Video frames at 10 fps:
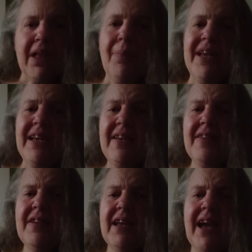But it
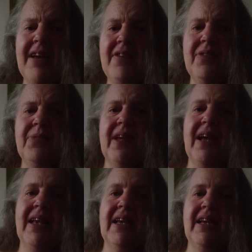isn't a case of
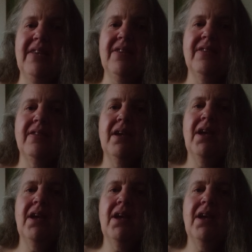that. It's